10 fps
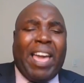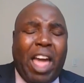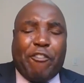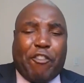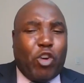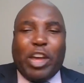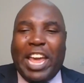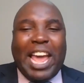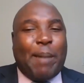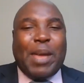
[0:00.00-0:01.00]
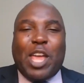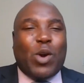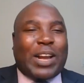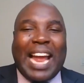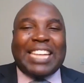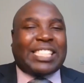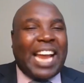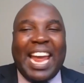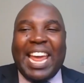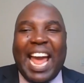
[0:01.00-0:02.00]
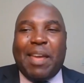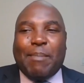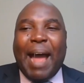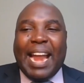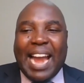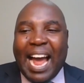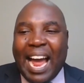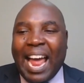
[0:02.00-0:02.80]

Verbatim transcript: If you hear me, you can say amen.